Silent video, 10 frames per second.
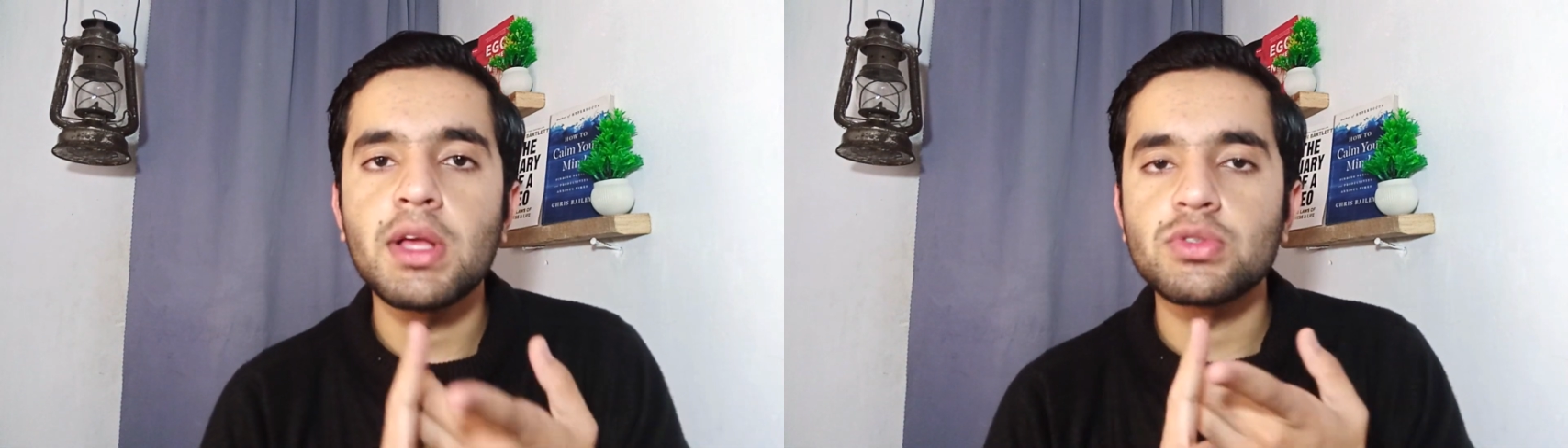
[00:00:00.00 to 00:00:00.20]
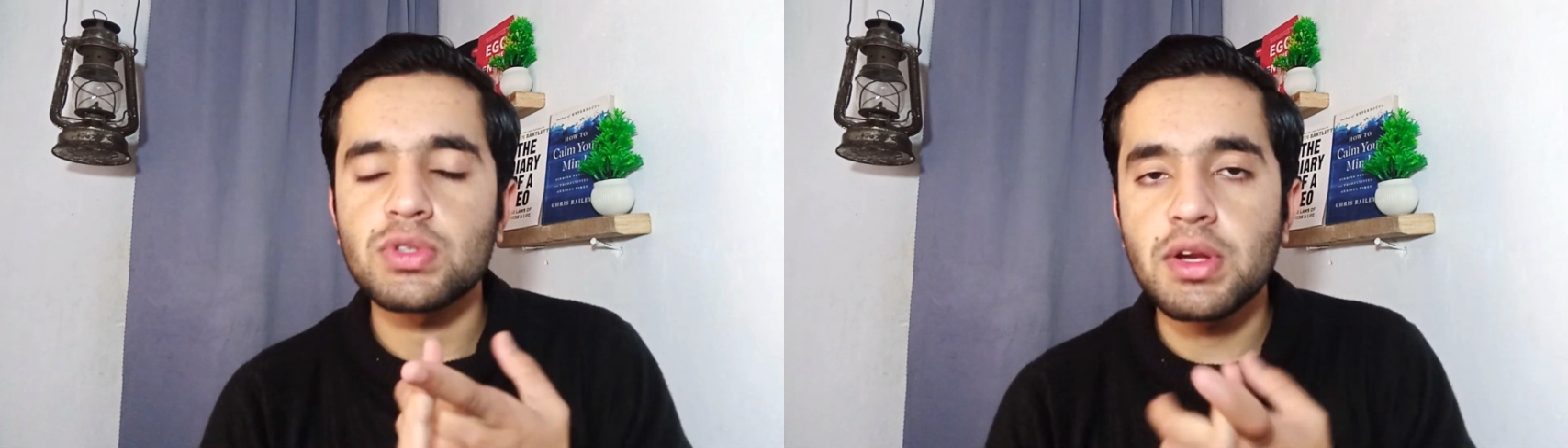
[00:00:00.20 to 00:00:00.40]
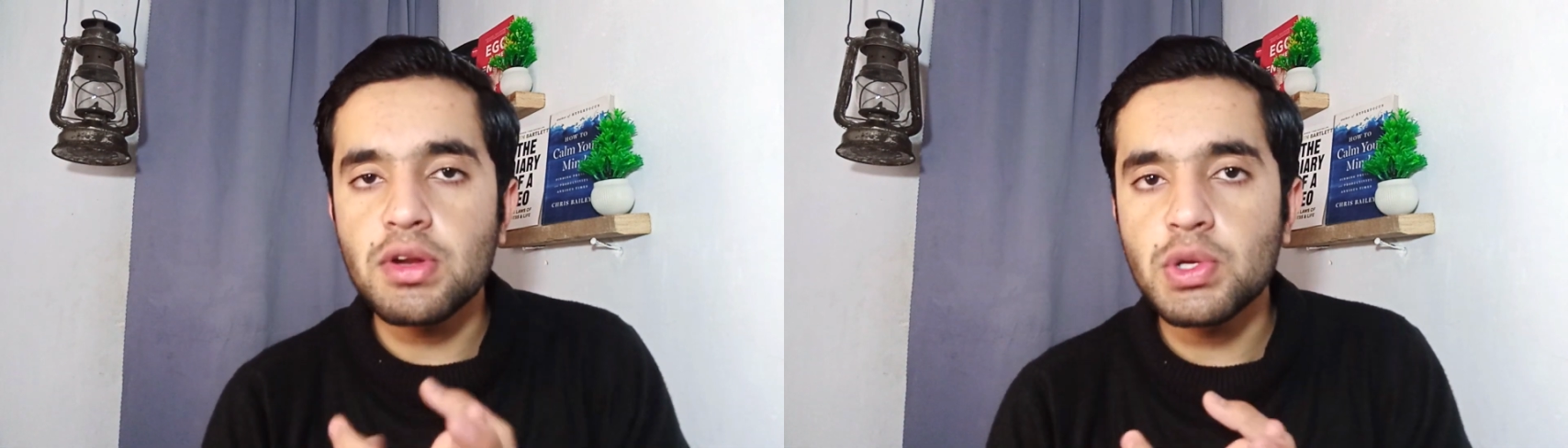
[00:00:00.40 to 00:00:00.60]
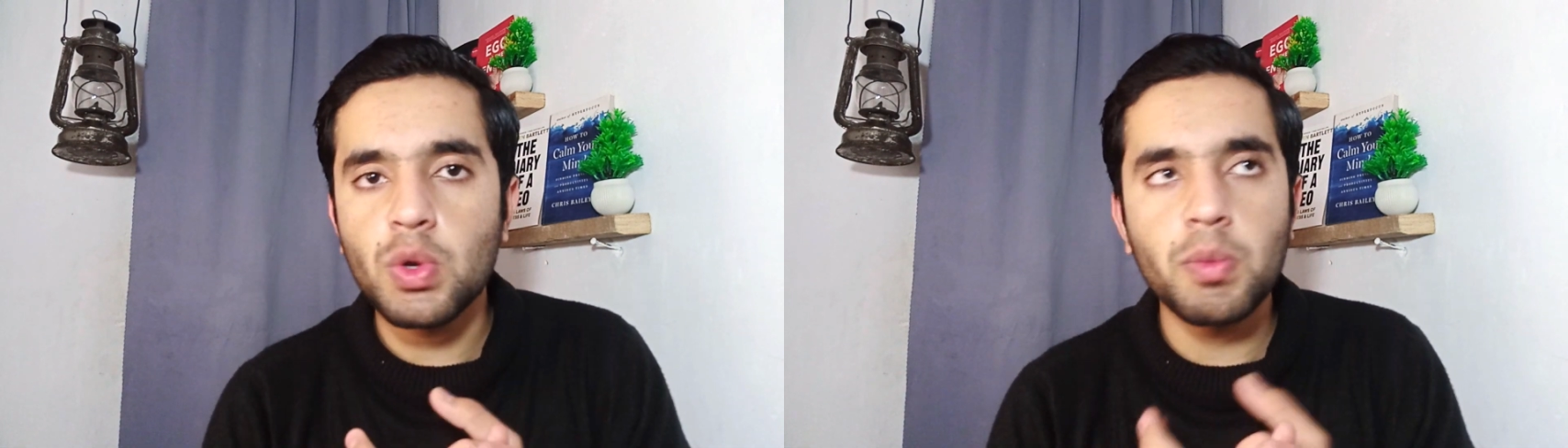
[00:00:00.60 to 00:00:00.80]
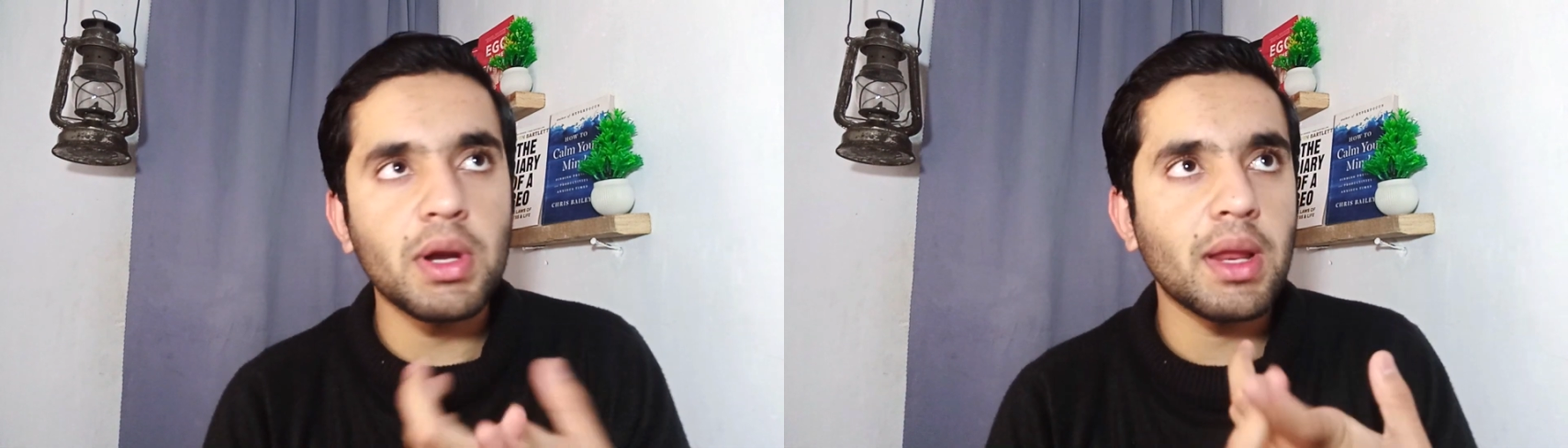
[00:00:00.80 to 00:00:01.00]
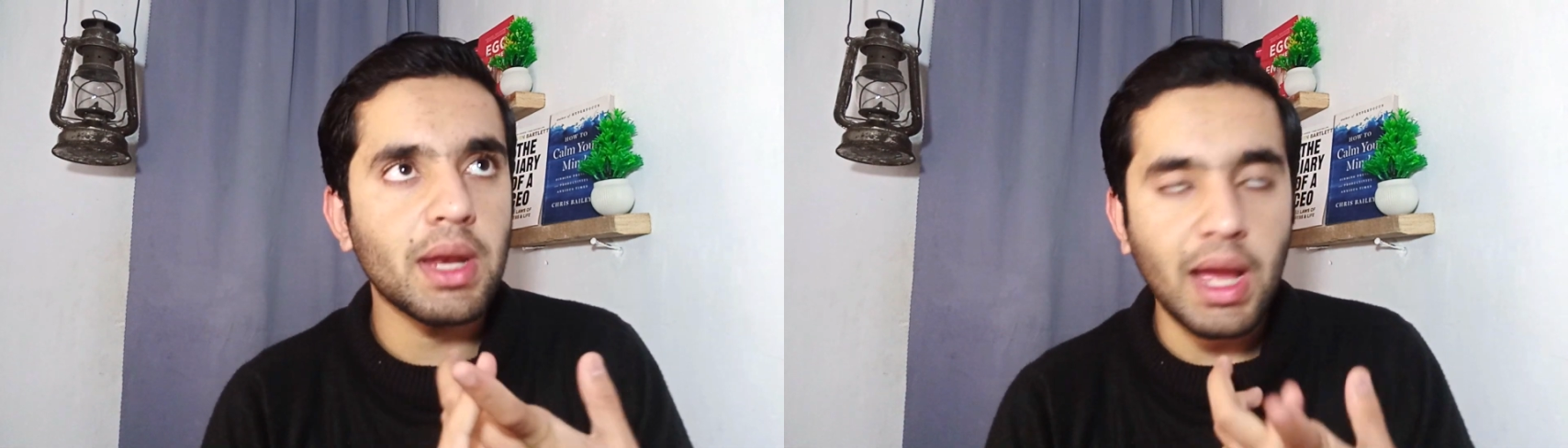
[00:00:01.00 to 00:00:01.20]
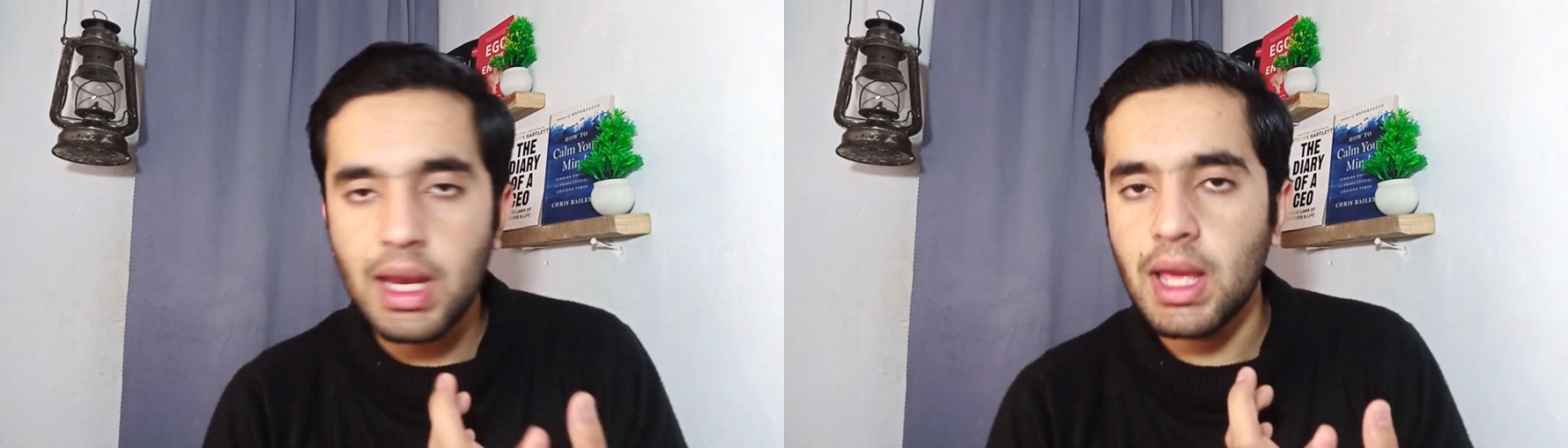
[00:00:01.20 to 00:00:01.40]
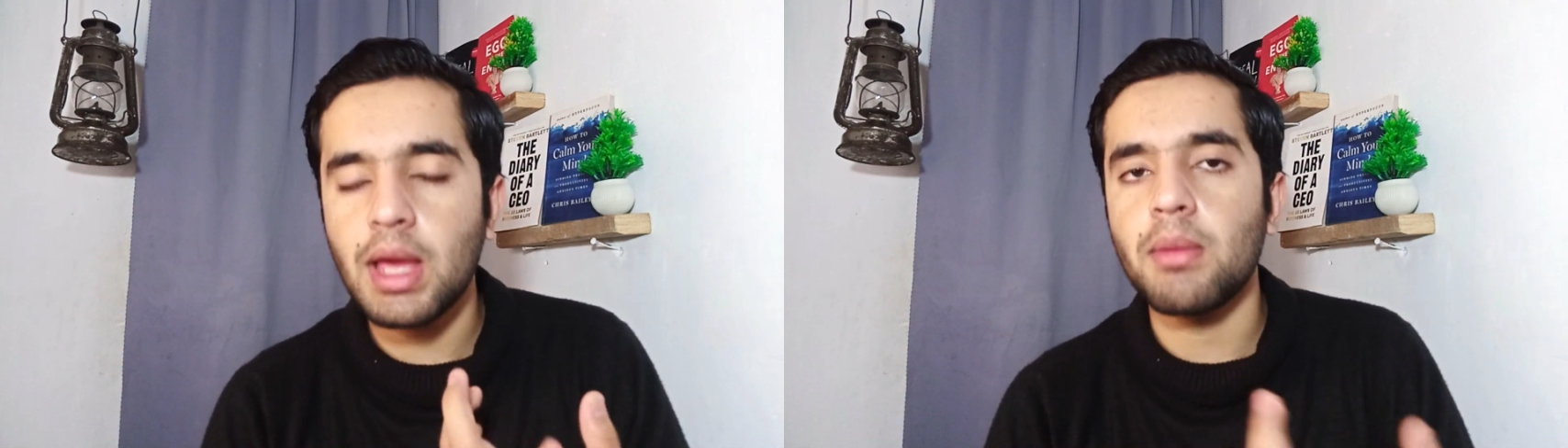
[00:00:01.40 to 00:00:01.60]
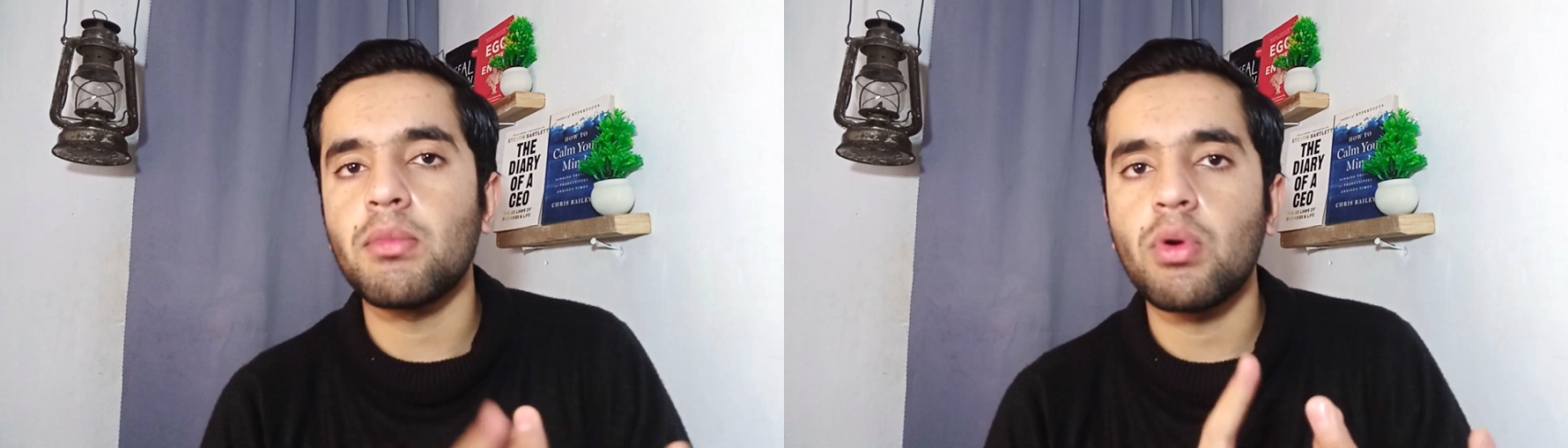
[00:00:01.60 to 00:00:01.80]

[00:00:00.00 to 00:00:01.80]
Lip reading: So Central European time 9 a.m.